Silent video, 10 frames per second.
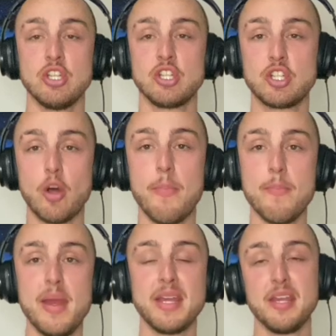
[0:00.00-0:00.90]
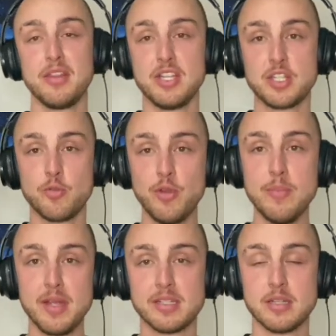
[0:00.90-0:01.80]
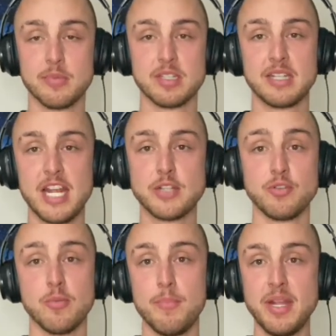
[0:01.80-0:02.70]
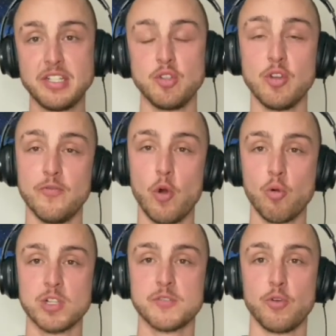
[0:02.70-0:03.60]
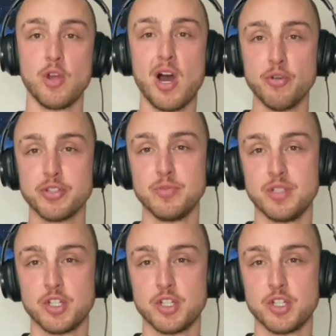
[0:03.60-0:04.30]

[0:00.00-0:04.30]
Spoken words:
Stop making these 3 mixing mistakes when you're mixing your vocals for your house music